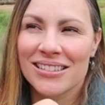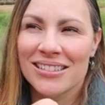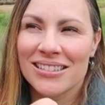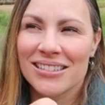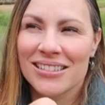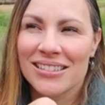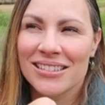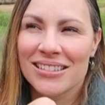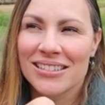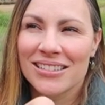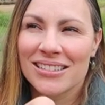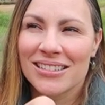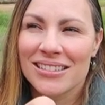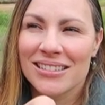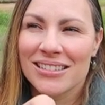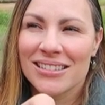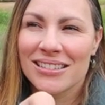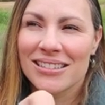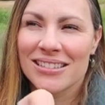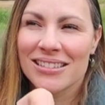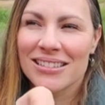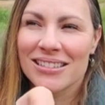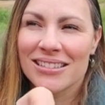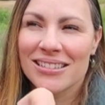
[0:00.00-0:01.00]

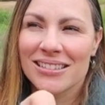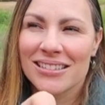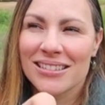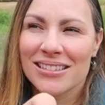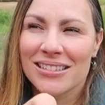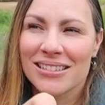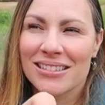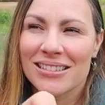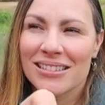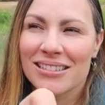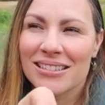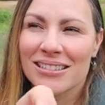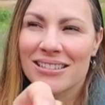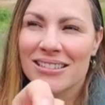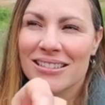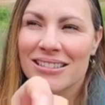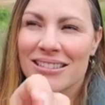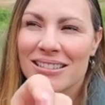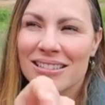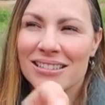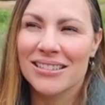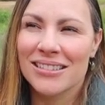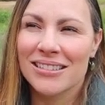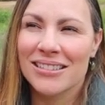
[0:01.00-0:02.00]

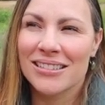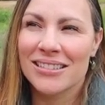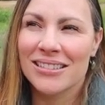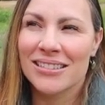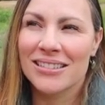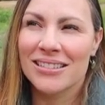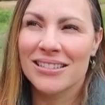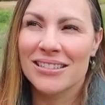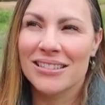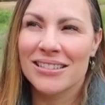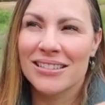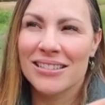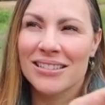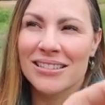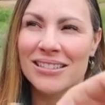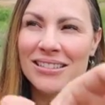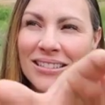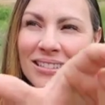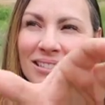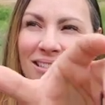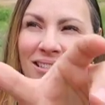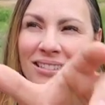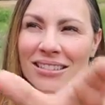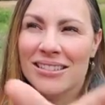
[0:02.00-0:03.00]

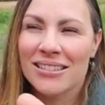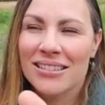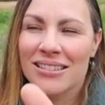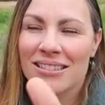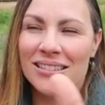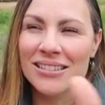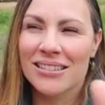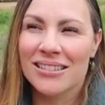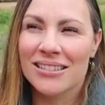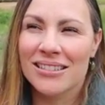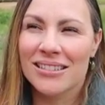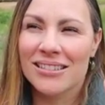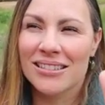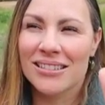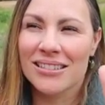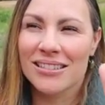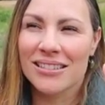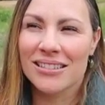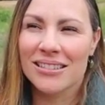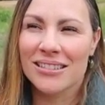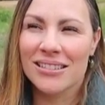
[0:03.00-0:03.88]
(silent)